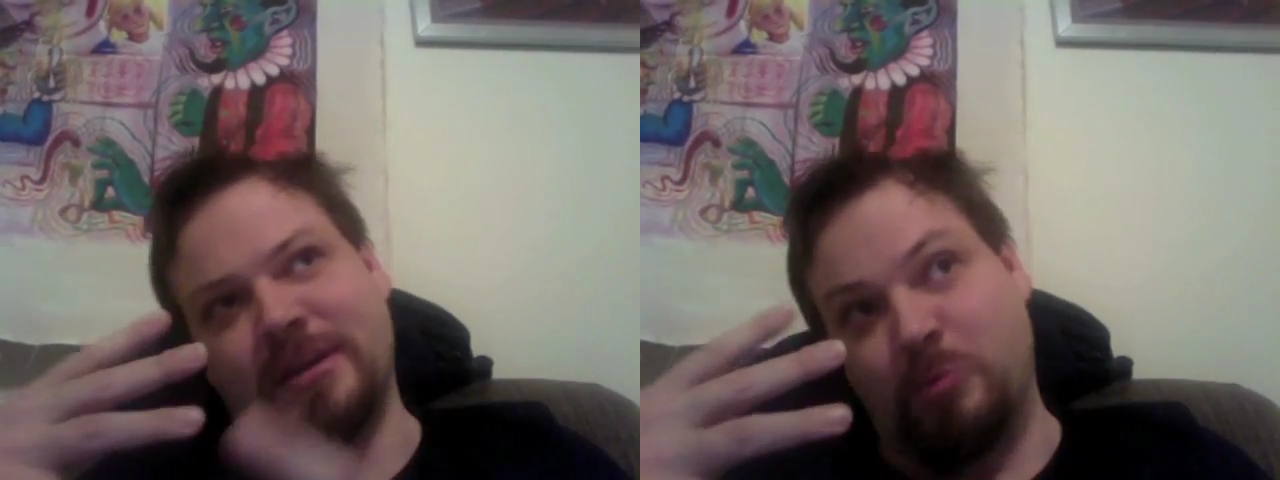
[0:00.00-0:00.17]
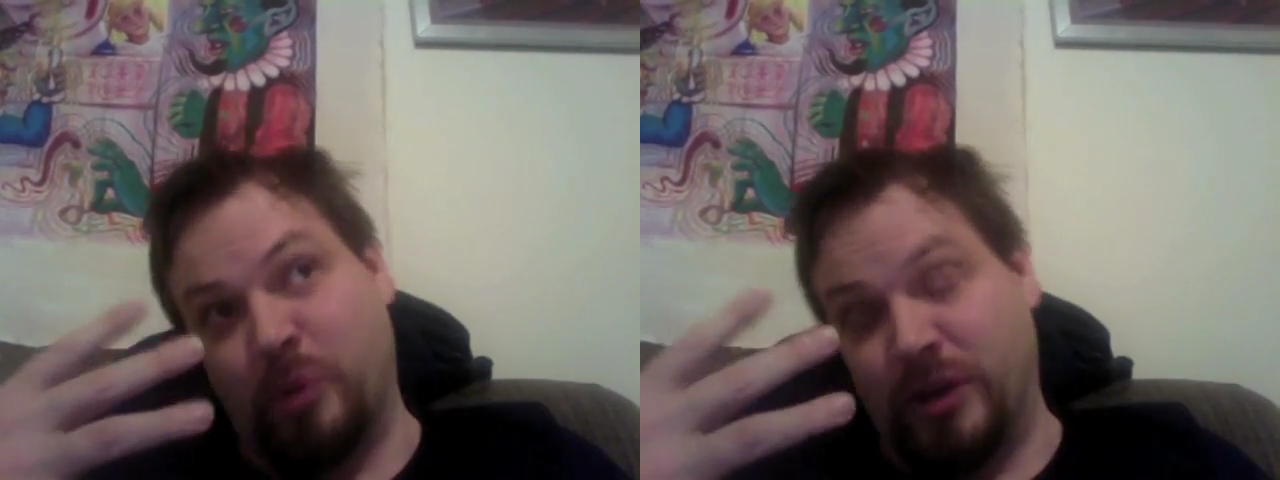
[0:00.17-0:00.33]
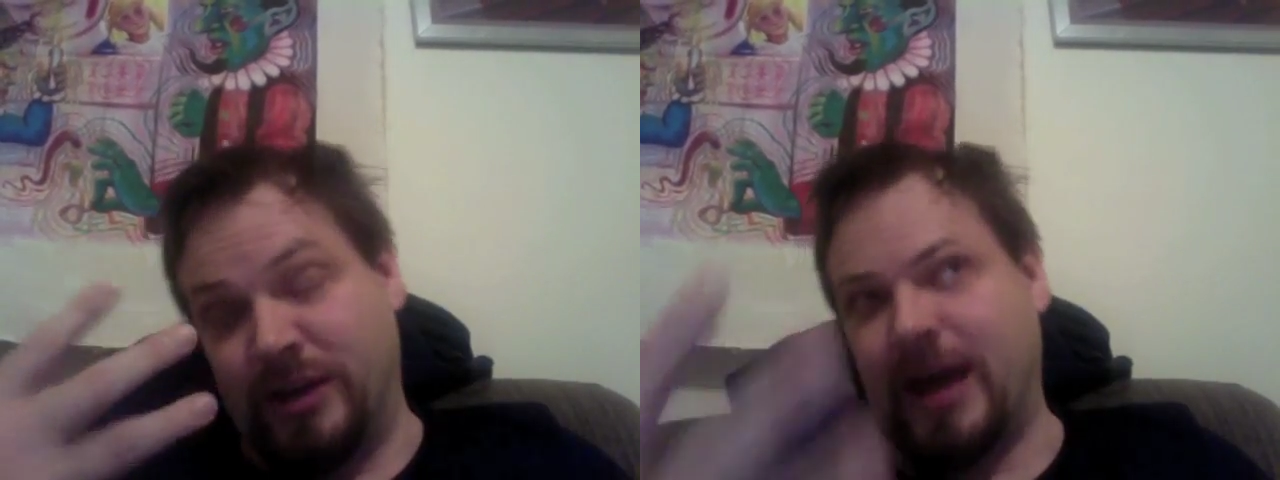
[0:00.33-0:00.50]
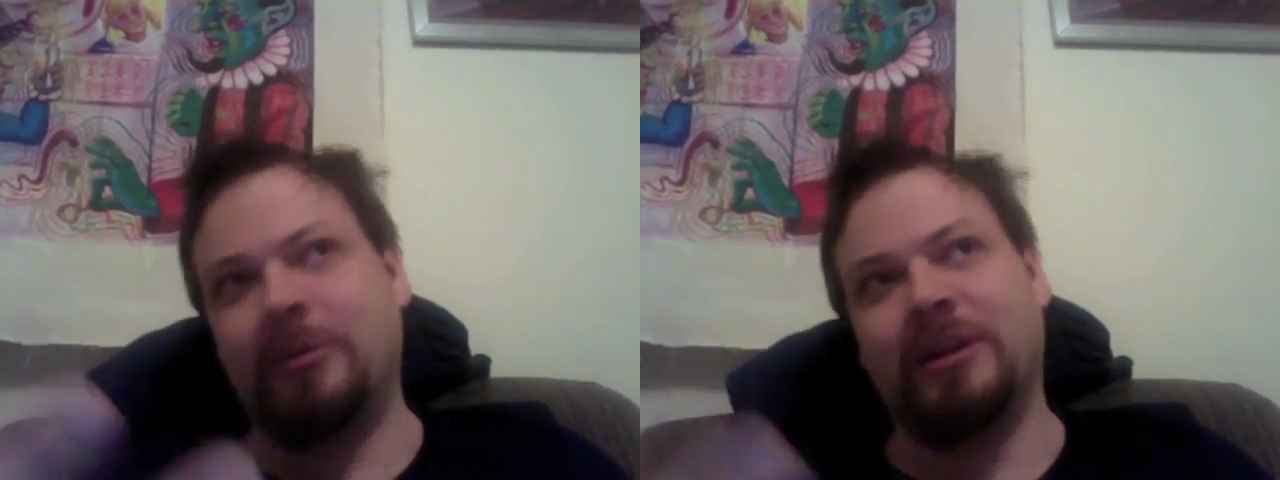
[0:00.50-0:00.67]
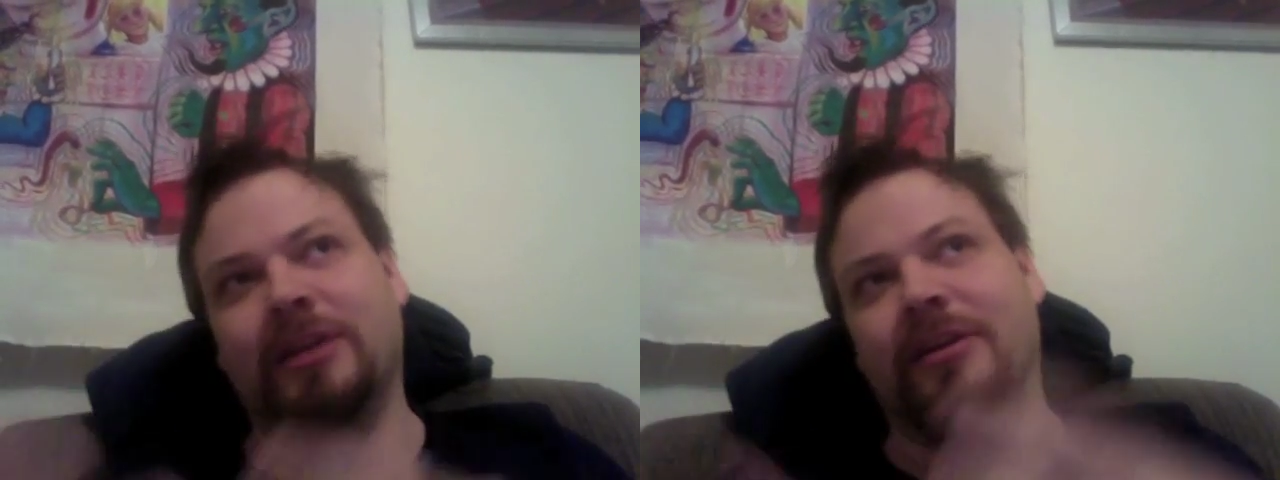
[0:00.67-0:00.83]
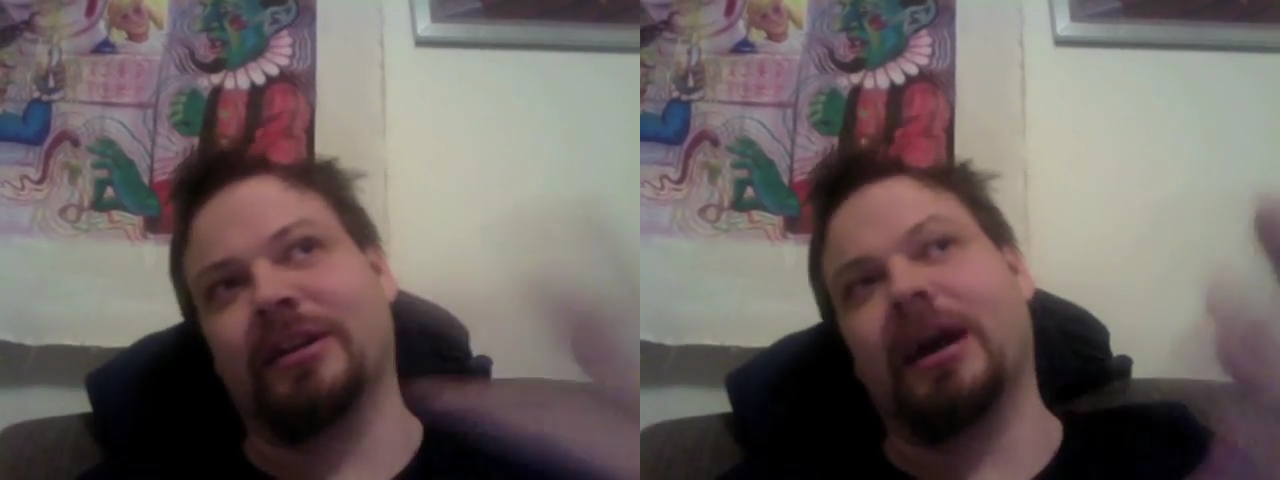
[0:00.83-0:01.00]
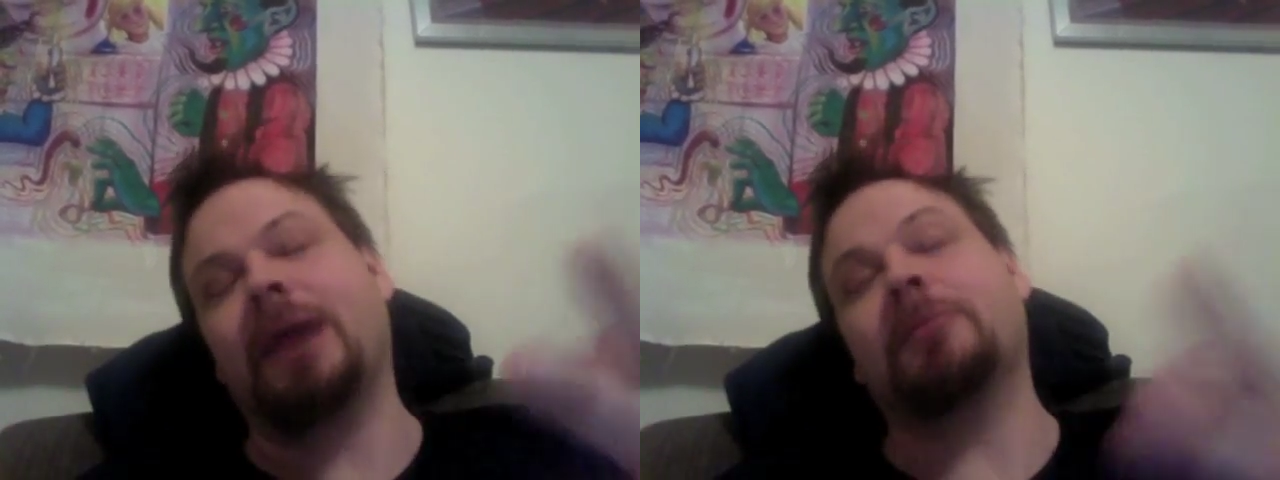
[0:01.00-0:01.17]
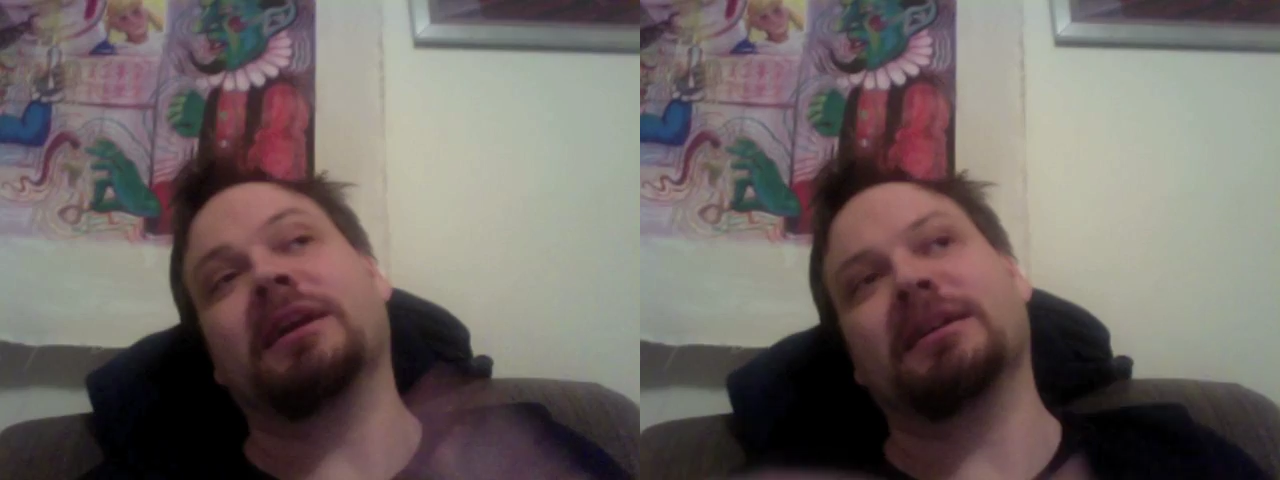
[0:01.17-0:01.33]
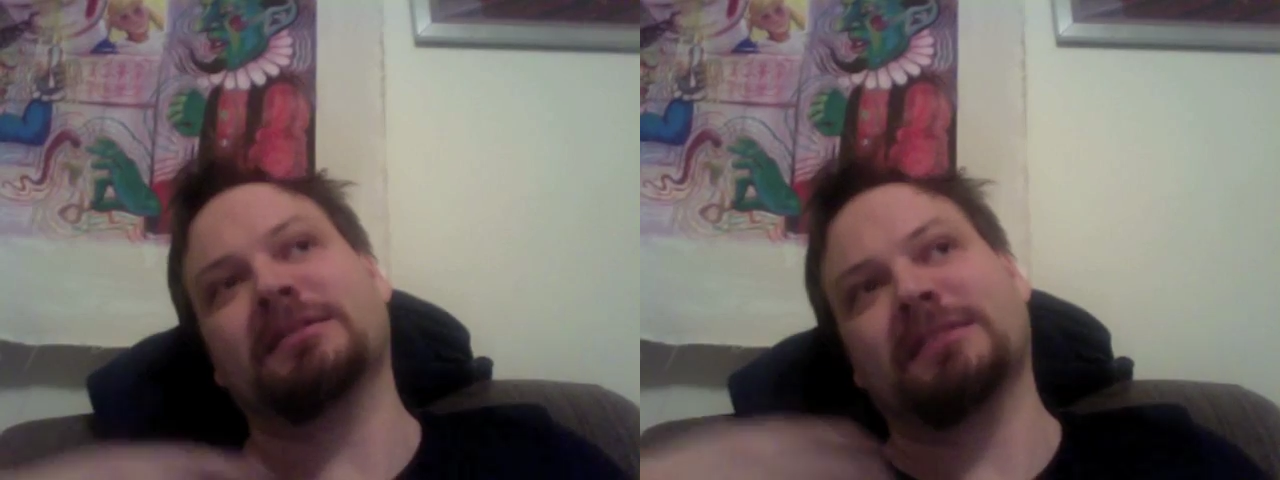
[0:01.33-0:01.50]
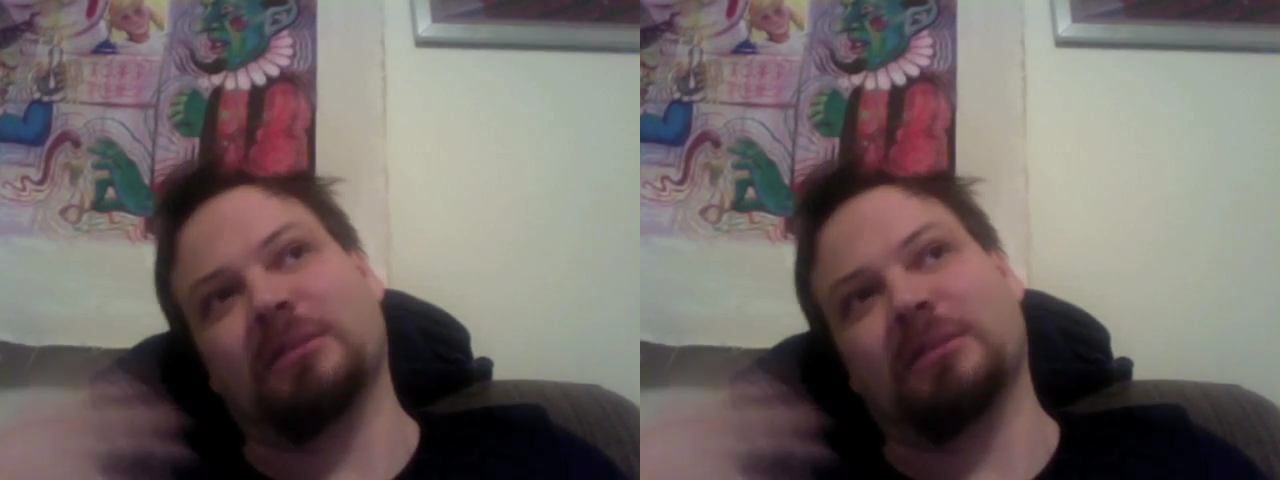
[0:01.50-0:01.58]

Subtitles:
predominant or dominates,